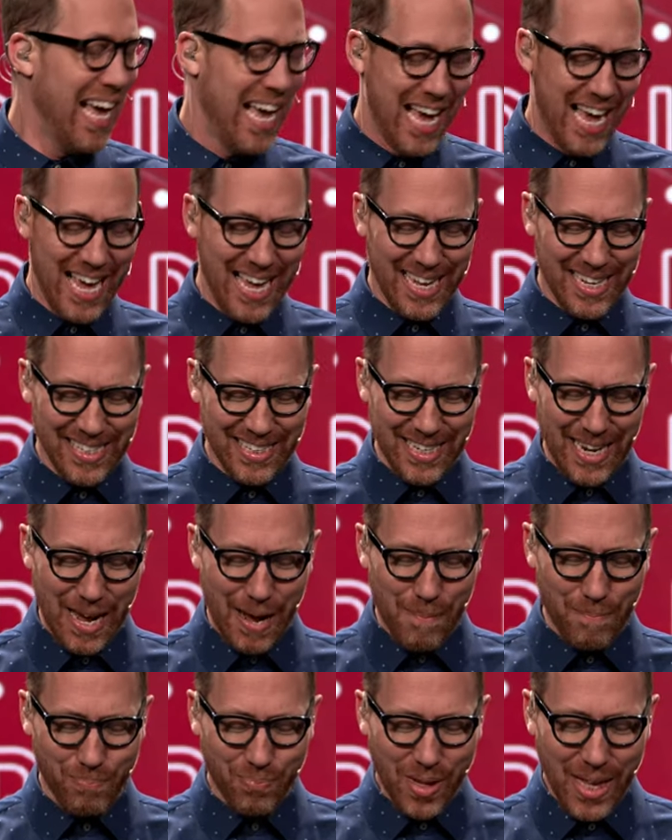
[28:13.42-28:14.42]
and,
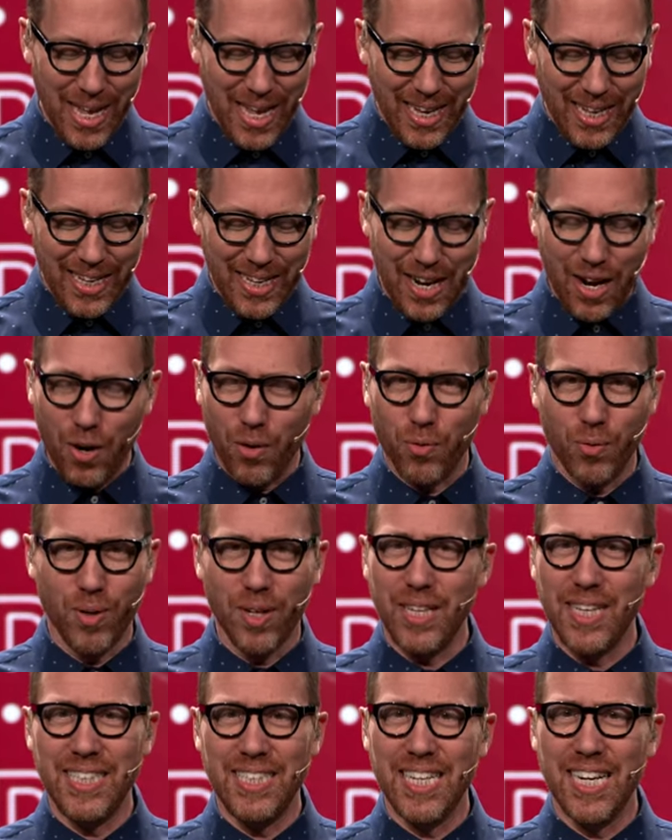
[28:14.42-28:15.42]
um, you know,
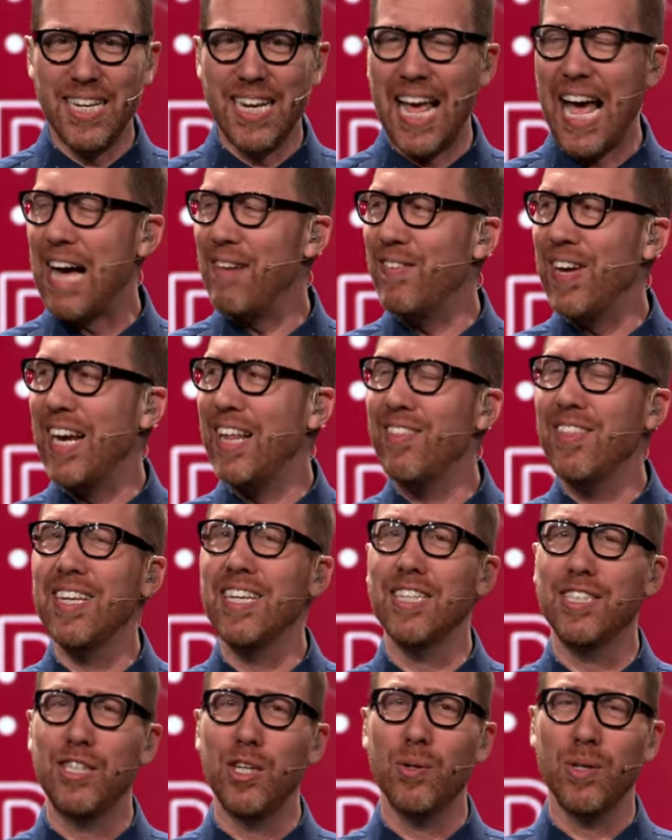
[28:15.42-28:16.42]
really didn't have anything
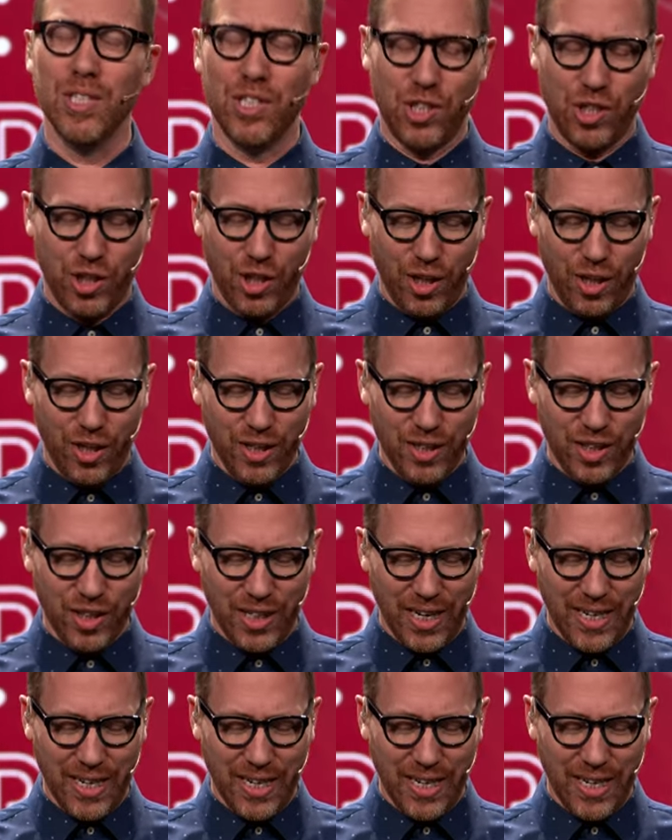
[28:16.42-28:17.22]
to do with church.